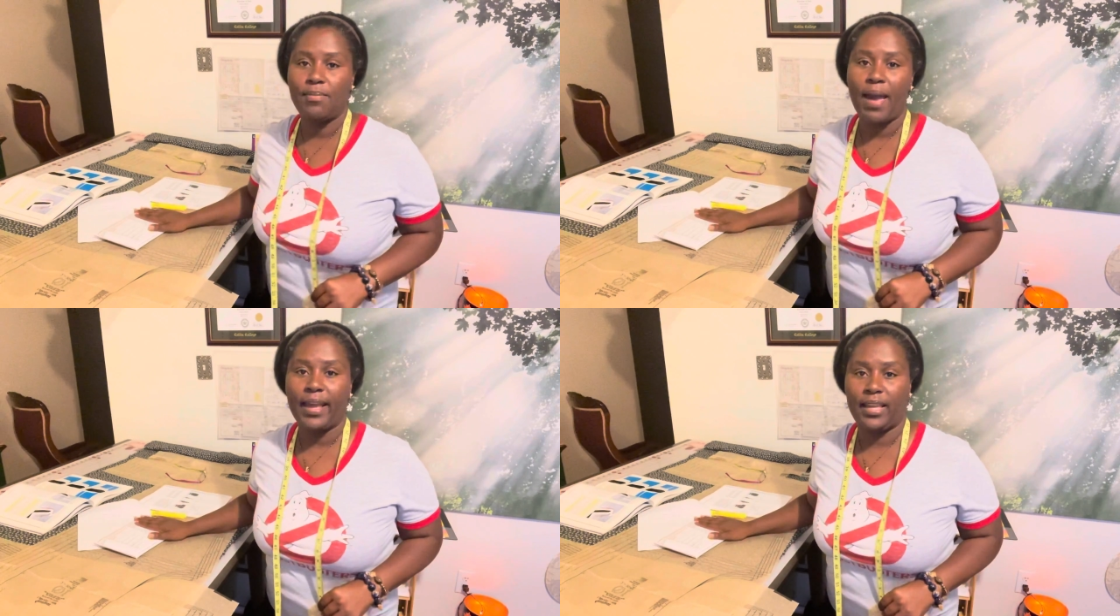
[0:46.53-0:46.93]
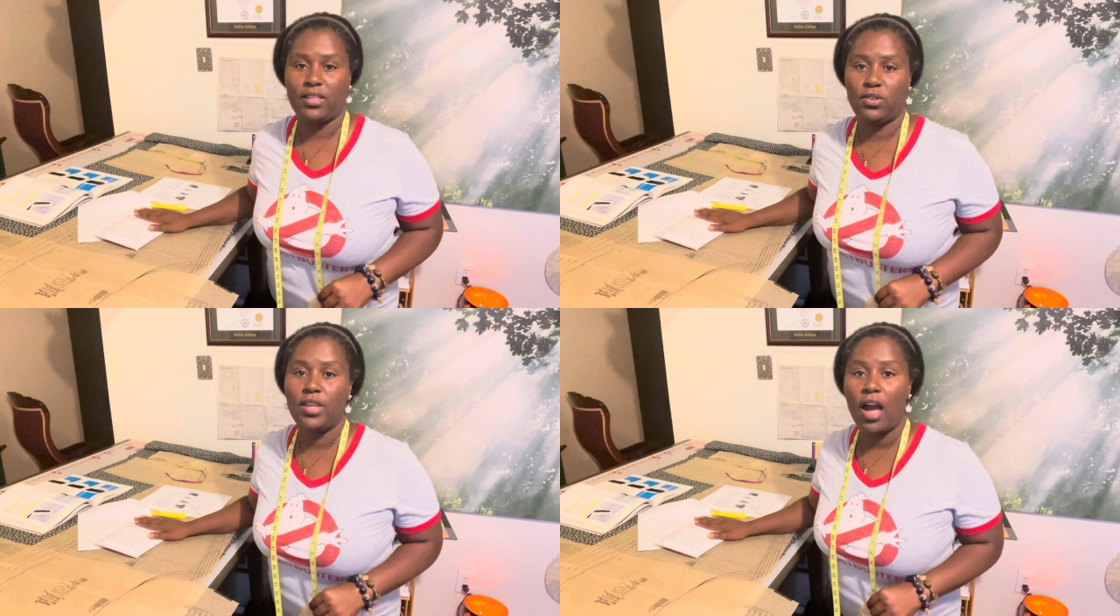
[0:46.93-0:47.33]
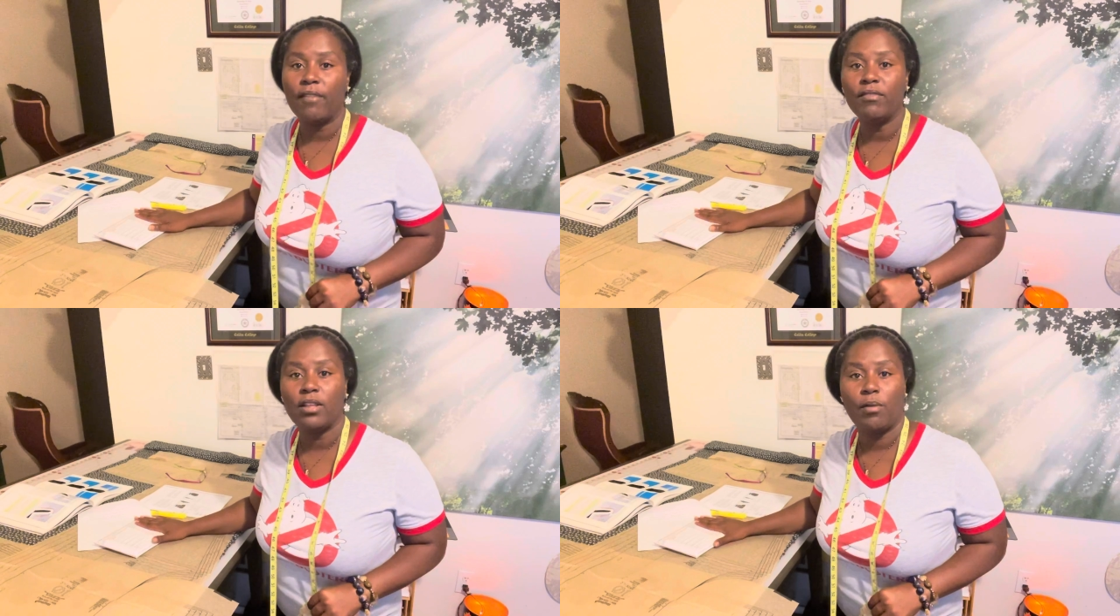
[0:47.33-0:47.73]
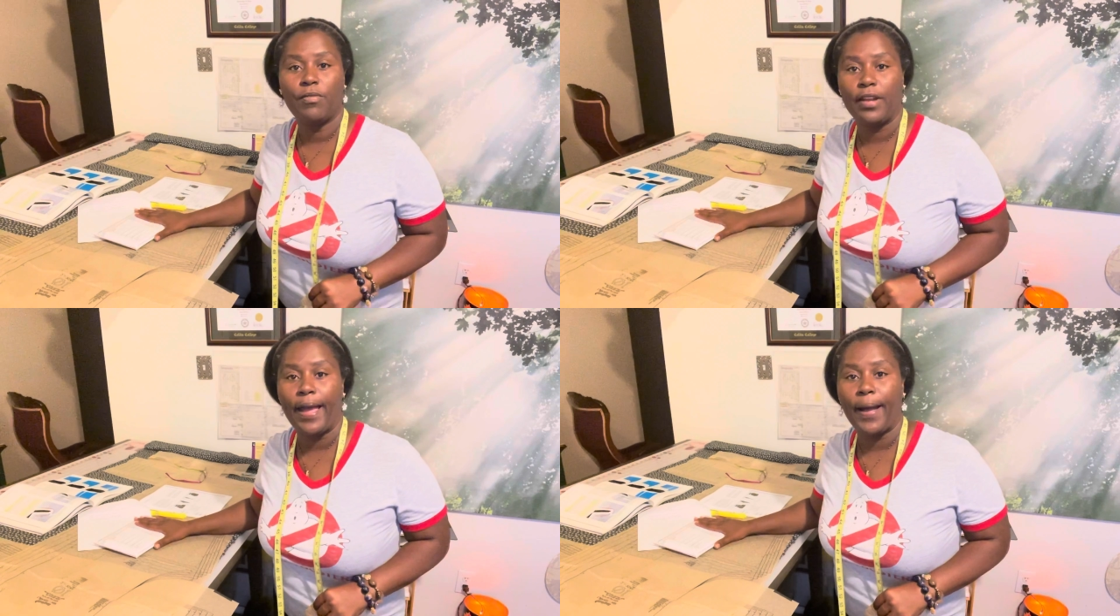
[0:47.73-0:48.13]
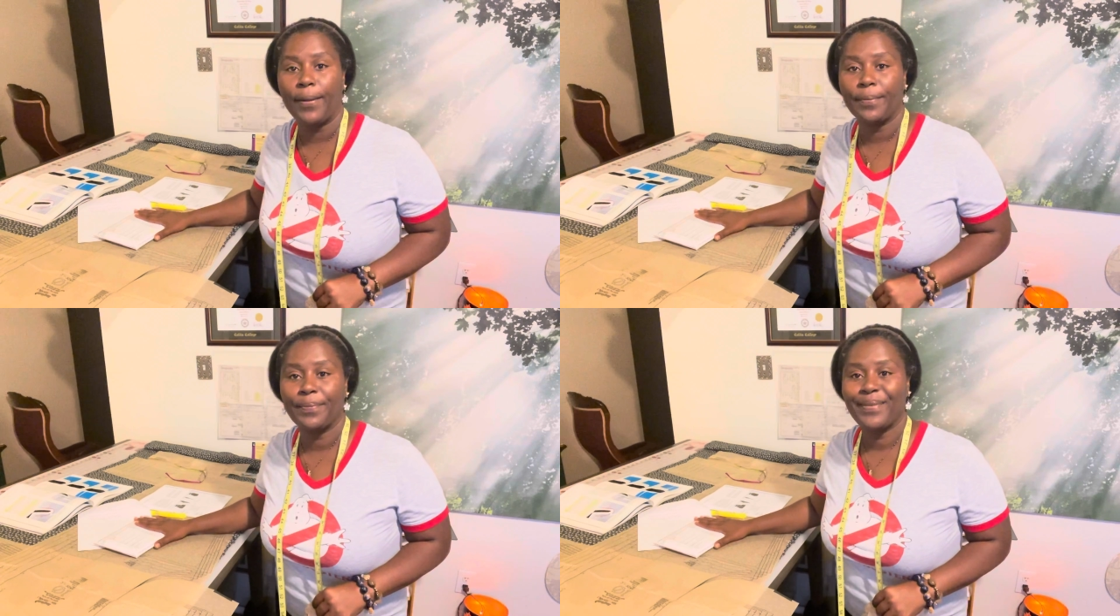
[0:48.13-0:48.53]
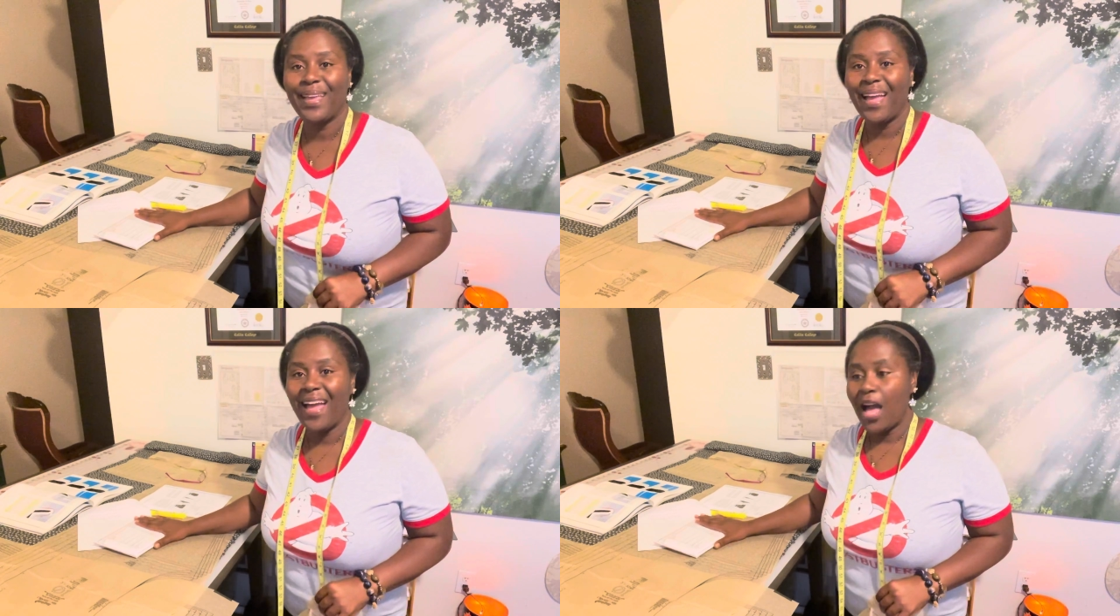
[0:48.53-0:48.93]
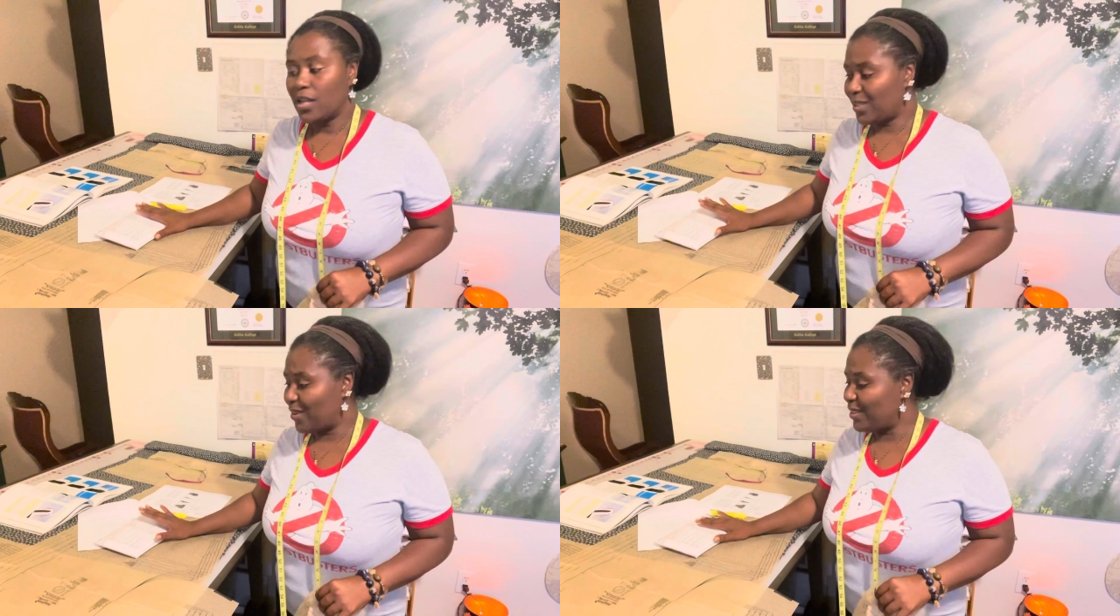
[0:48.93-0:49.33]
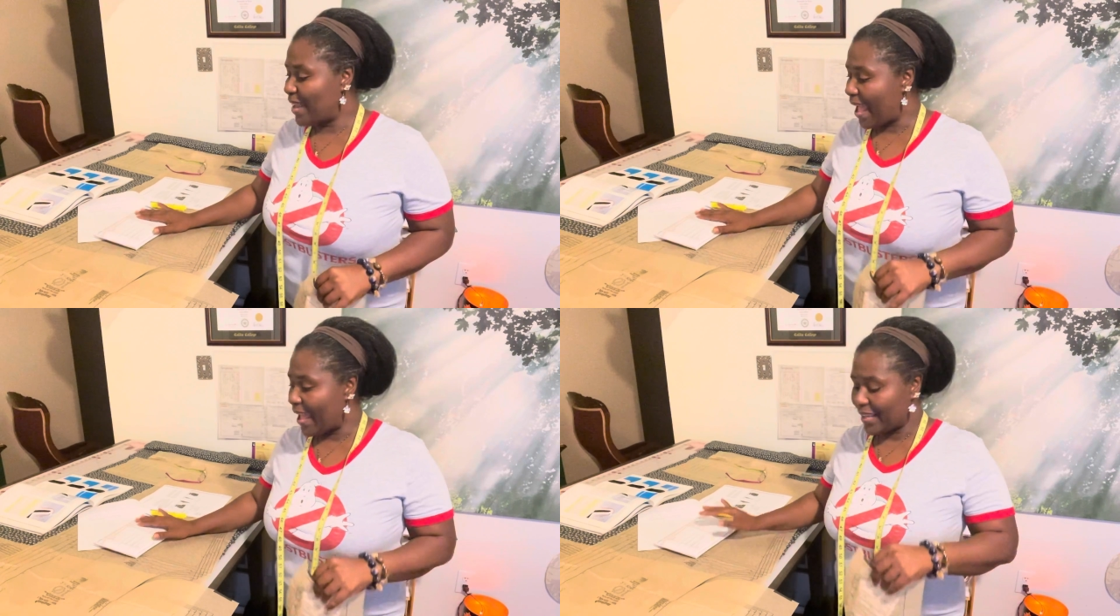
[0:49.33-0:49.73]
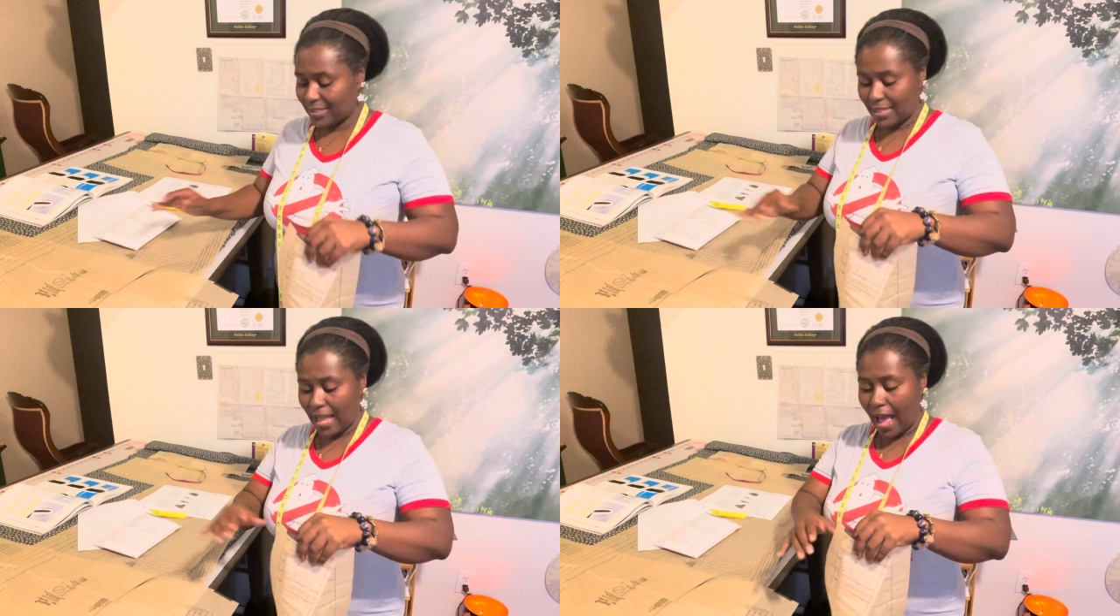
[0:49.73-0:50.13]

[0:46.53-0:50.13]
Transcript: back into the envelope for now. So next,